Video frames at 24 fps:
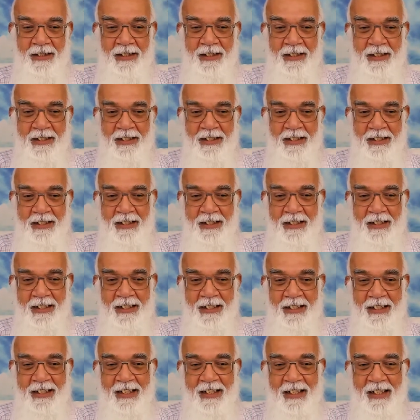
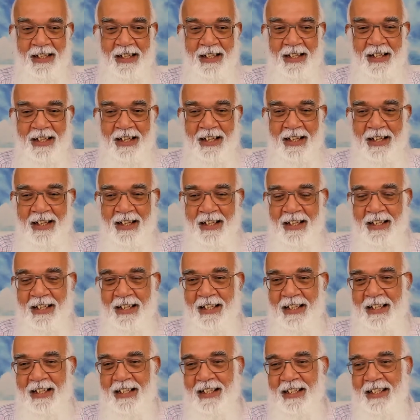(no one is talking)